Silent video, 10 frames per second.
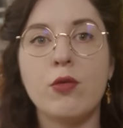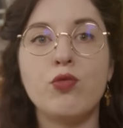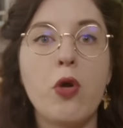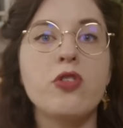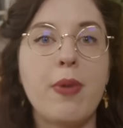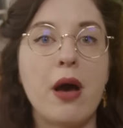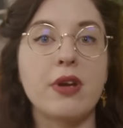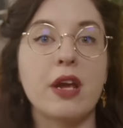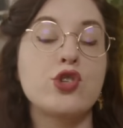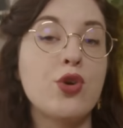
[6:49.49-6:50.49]
wrote
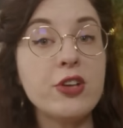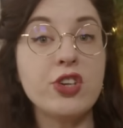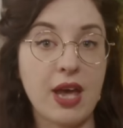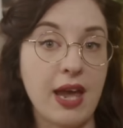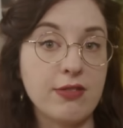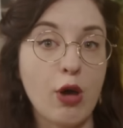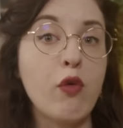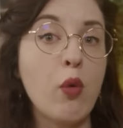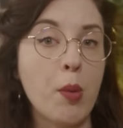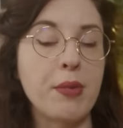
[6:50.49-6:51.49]
about a tragic case of
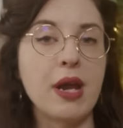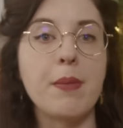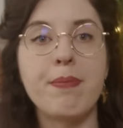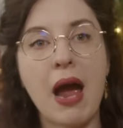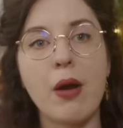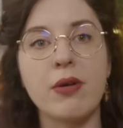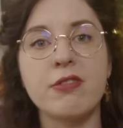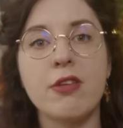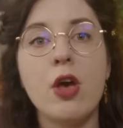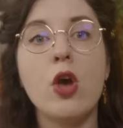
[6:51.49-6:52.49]
a woman in Paris